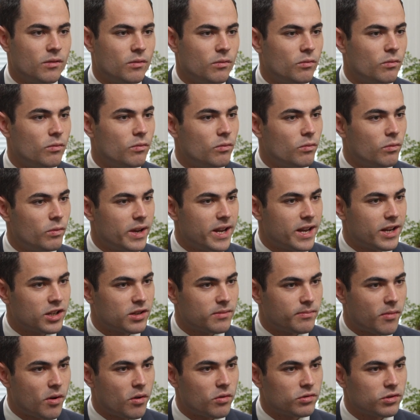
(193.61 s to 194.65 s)
We
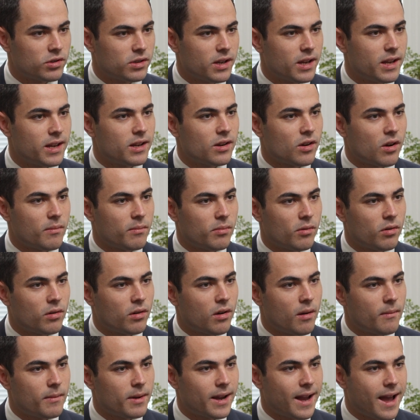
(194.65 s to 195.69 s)
exposed it in our book
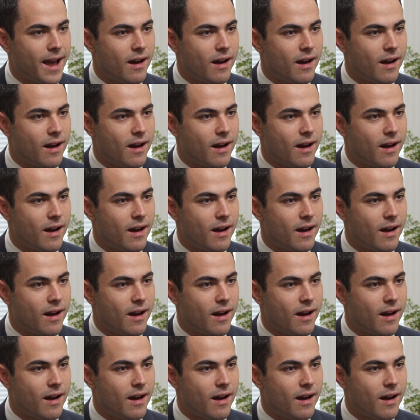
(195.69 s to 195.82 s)
coming